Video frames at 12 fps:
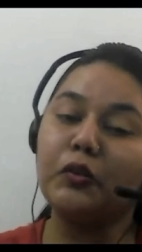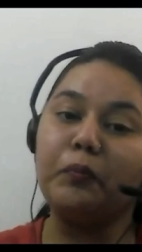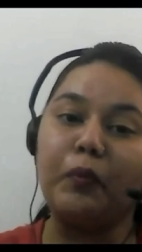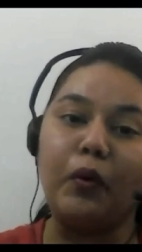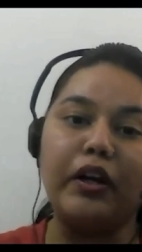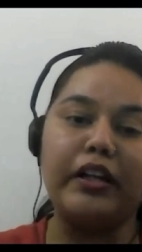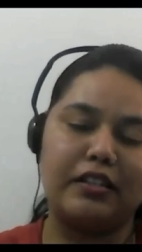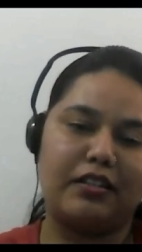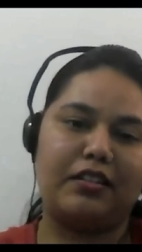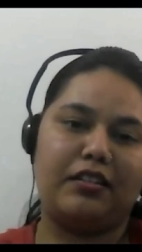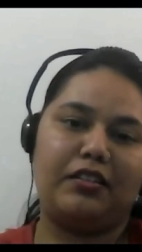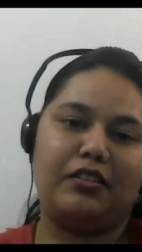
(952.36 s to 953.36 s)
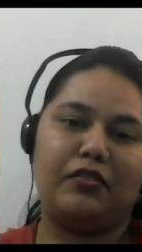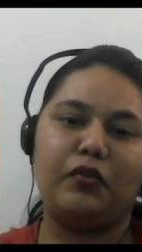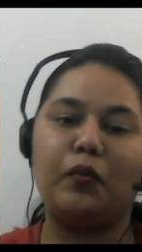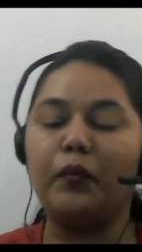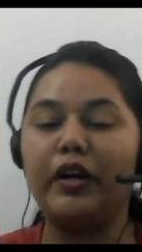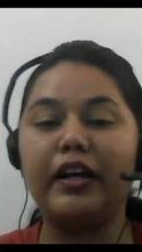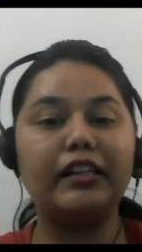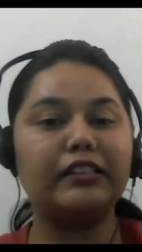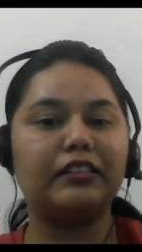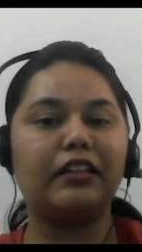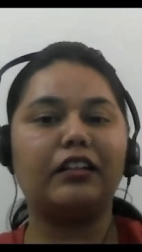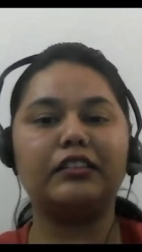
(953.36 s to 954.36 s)
point from where I
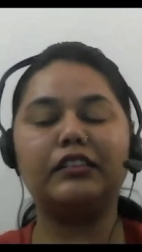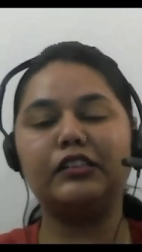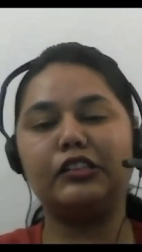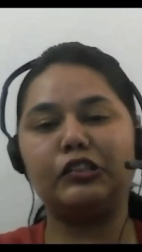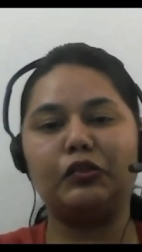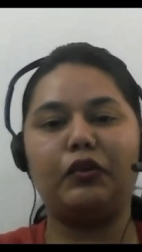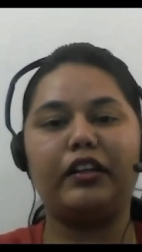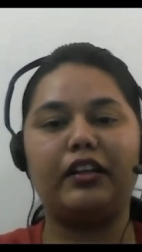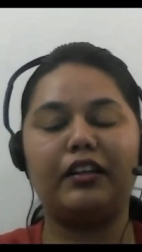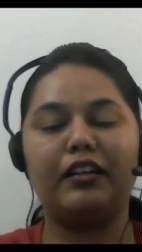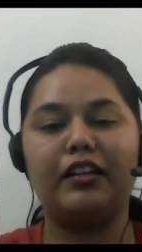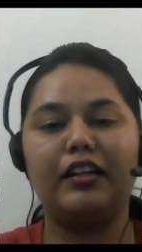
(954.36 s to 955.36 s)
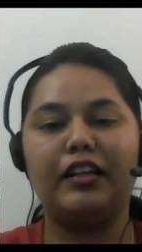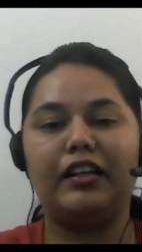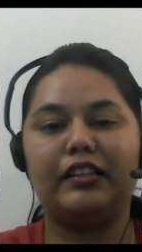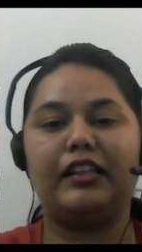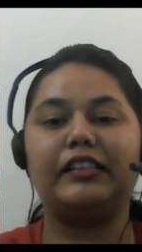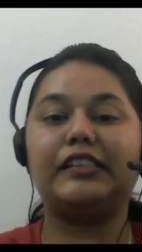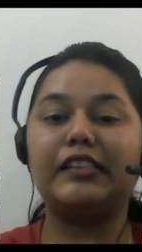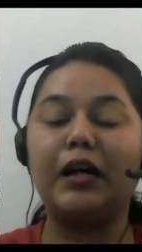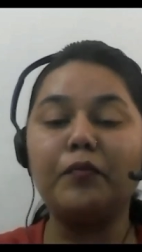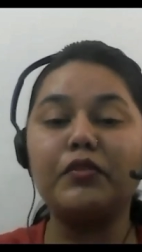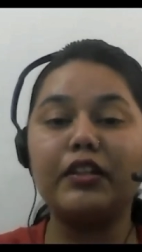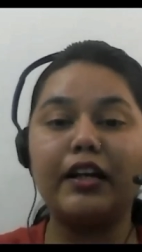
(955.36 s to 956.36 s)
started the story, that
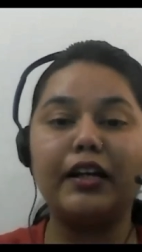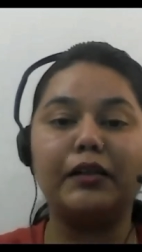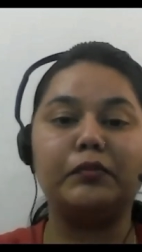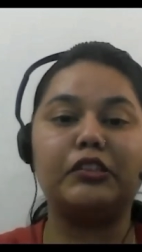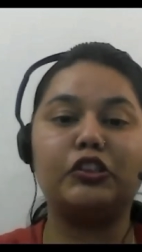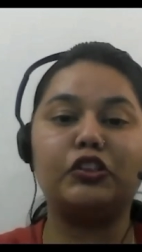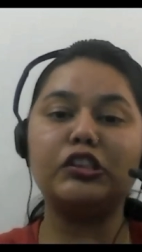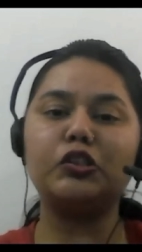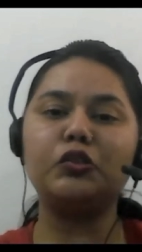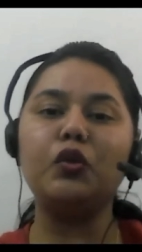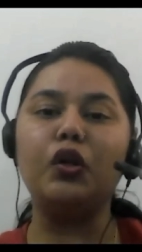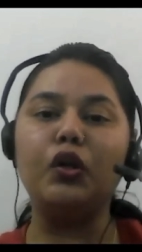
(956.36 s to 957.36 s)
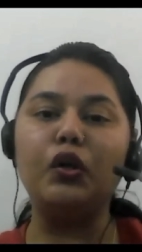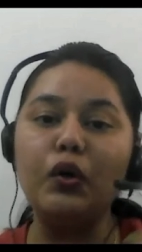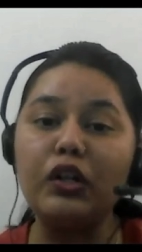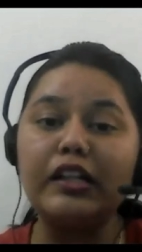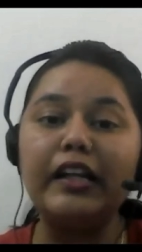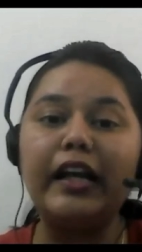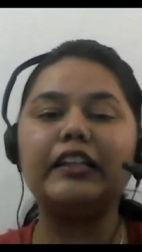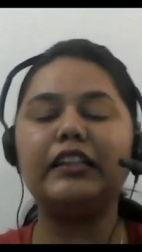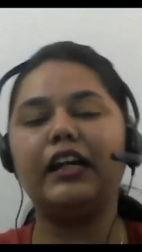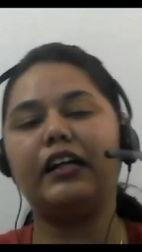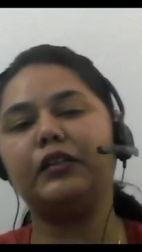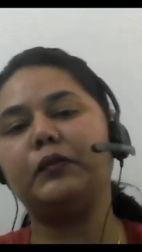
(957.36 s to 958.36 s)
sometimes just to look like the
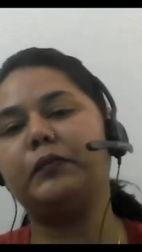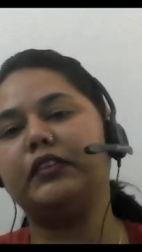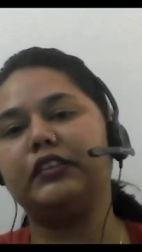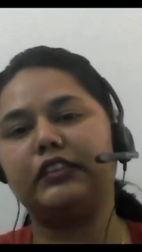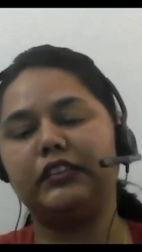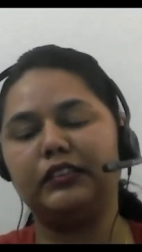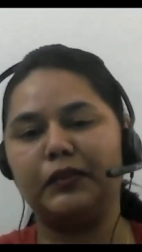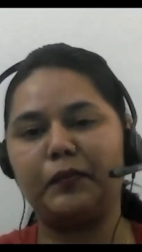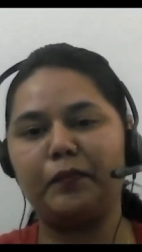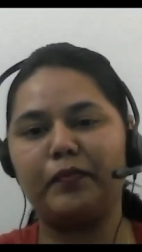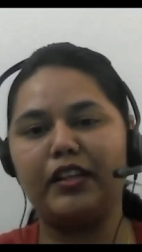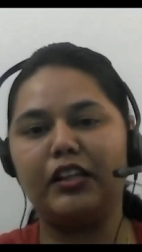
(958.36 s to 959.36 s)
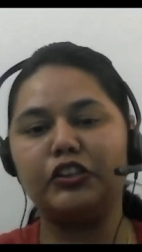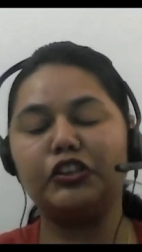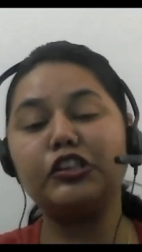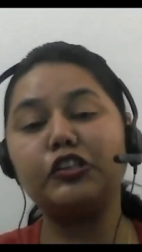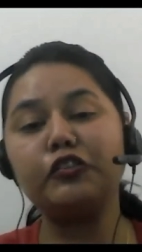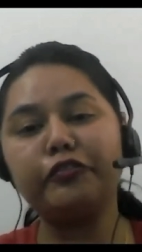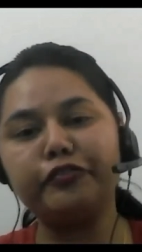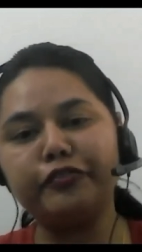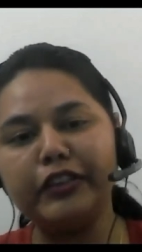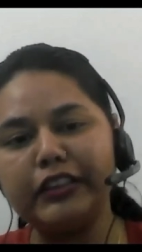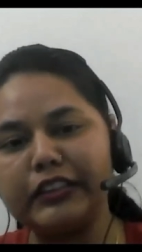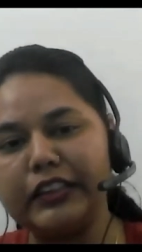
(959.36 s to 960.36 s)
other person, just to
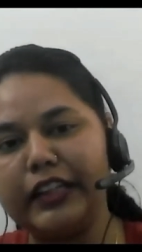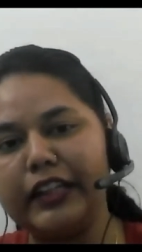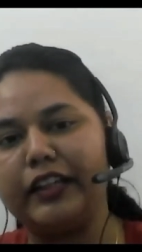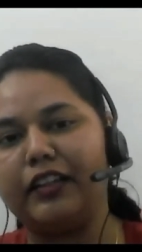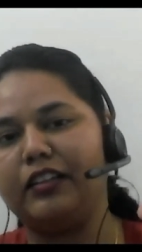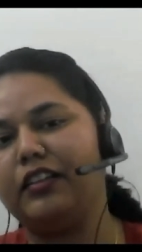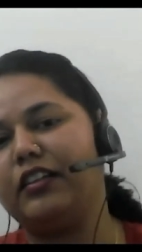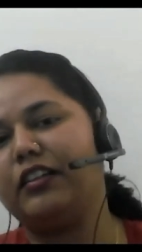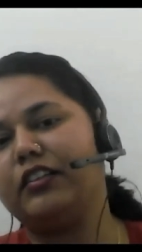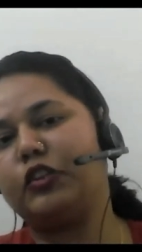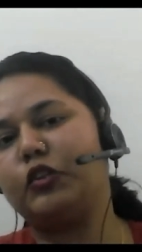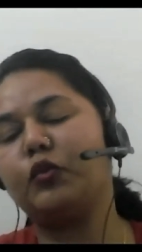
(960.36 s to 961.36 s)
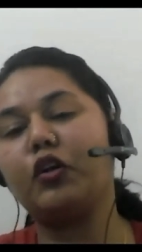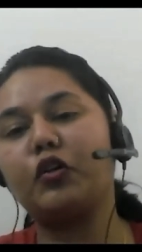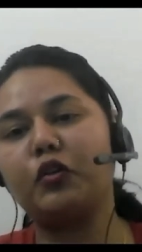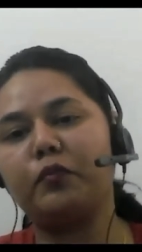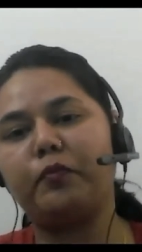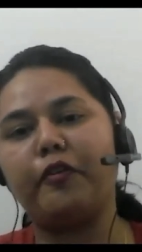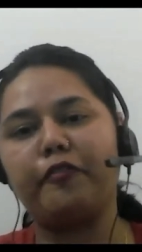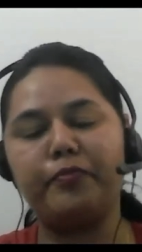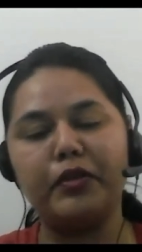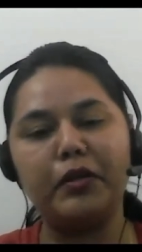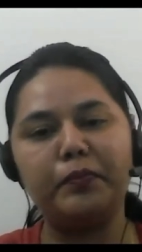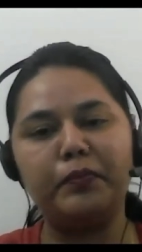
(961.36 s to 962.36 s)
fit in to a group of
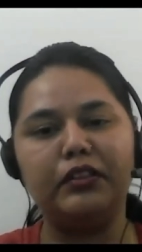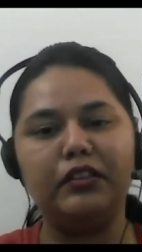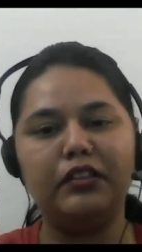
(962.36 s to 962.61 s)
people,